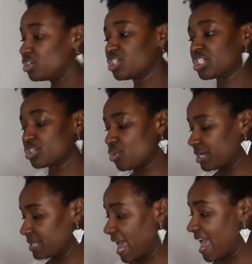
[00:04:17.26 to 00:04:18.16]
you're just
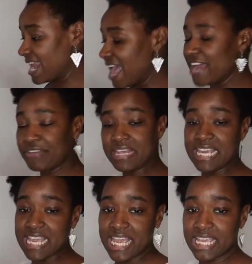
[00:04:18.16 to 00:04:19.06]
going to add
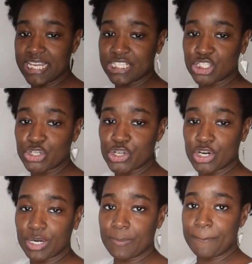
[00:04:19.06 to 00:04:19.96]
everything into
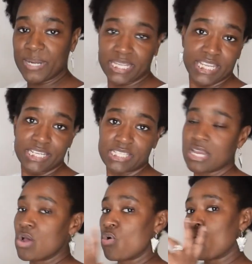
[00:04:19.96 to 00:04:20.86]
your bucket
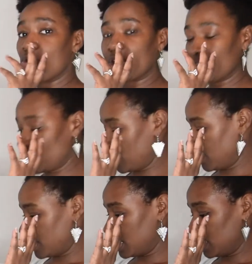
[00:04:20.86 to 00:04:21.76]
or
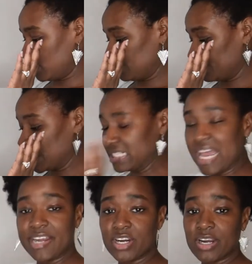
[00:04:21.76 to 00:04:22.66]
your
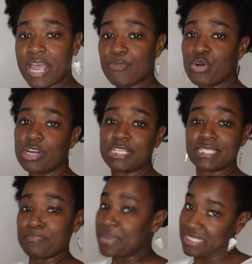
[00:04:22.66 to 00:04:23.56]
container, and we're going to
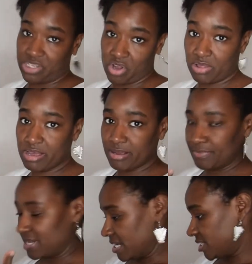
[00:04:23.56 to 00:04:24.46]
just mix it all up.
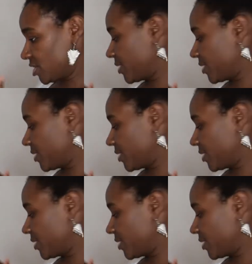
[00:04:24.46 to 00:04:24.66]
So